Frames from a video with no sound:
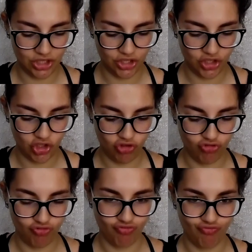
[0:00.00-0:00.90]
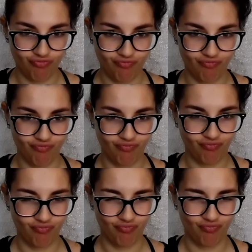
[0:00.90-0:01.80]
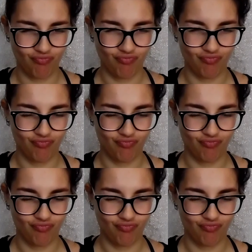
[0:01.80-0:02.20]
in the palette challenge.